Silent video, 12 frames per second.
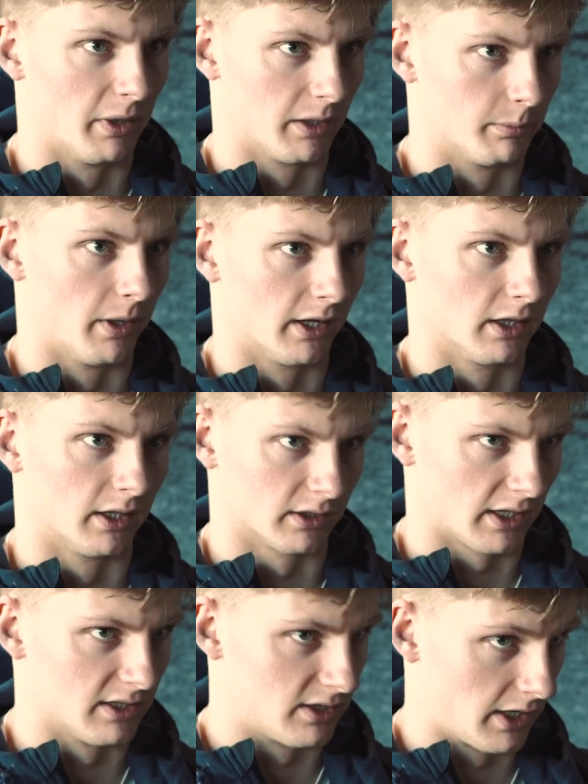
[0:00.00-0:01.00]
big
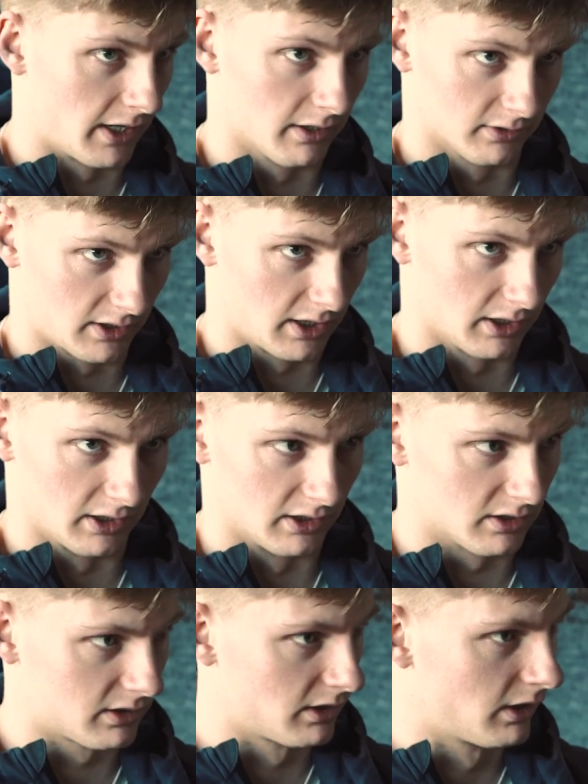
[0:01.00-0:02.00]
ACLs,
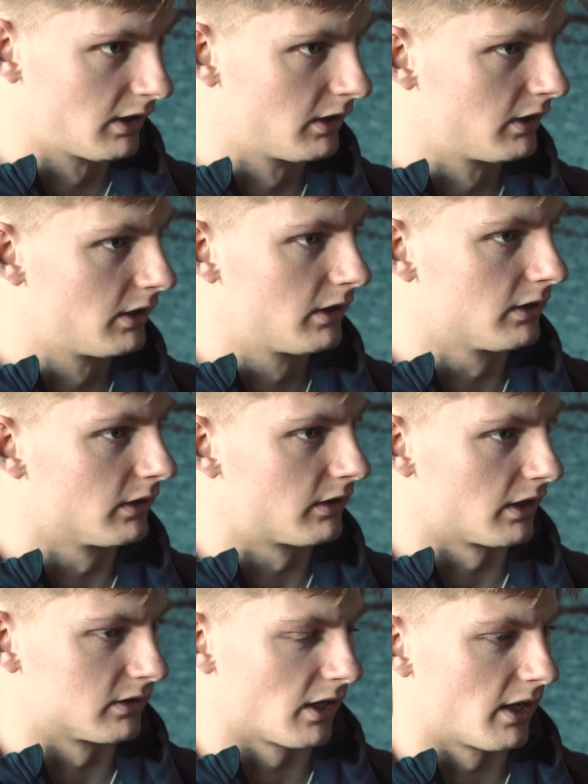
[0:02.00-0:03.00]
Achilles,
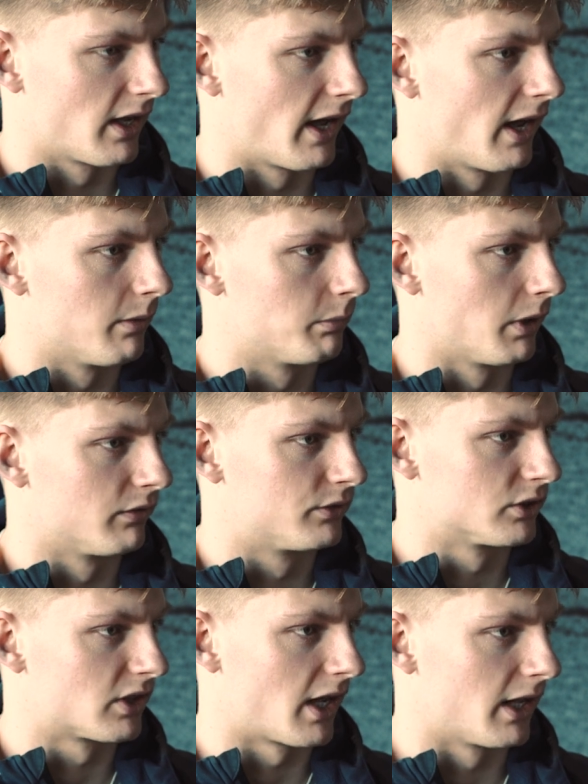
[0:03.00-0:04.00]
things like that, but I've
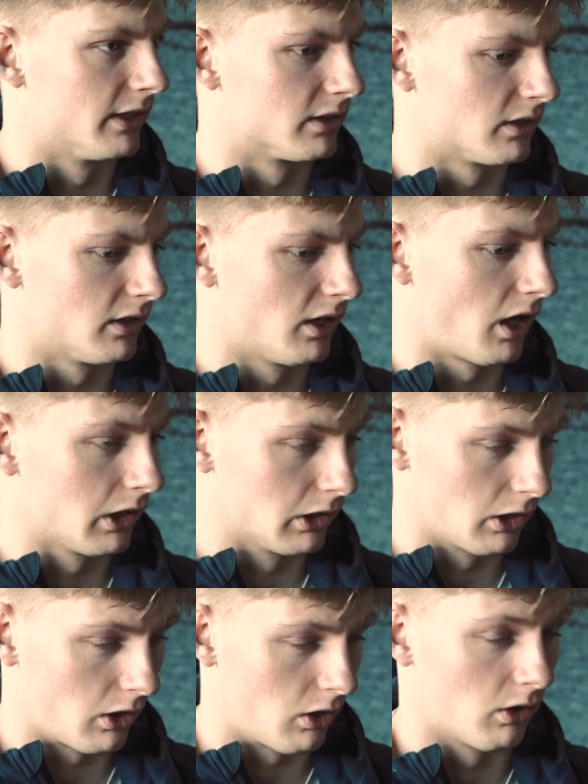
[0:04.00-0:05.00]
just had a
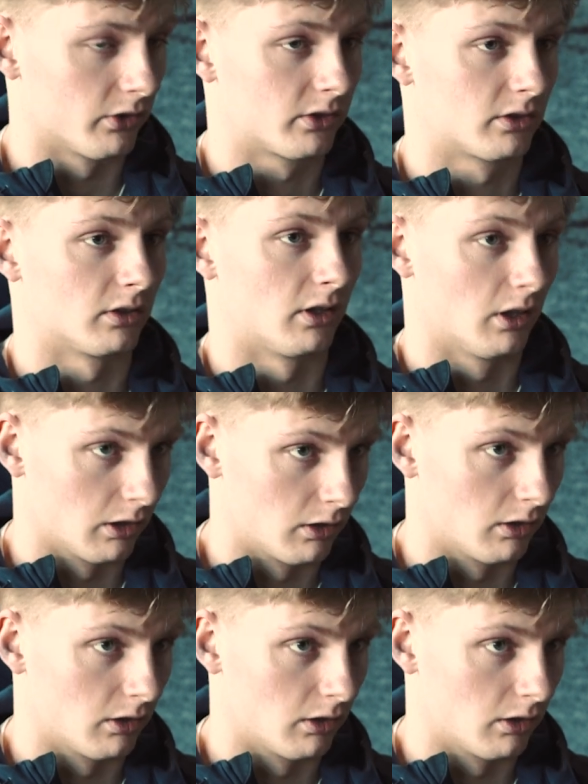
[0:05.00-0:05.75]
lot of